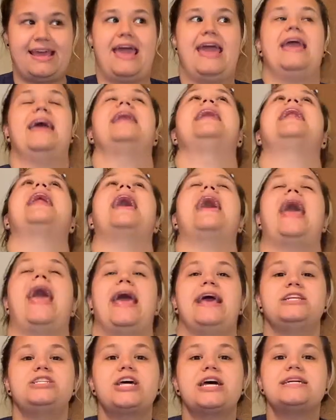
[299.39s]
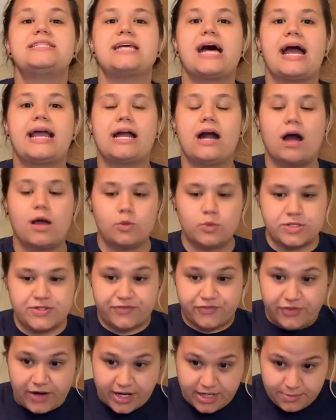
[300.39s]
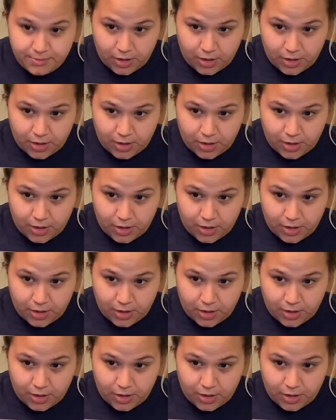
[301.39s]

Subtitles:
and AJ's icon was Freddie